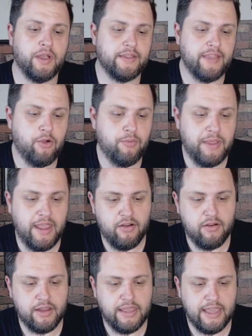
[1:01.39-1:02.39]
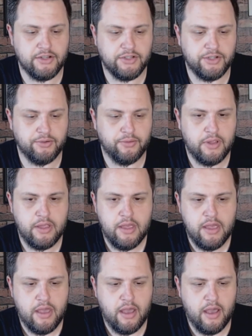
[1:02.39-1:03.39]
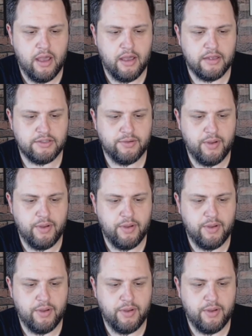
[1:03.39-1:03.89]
and that would be Aaron Cantu. So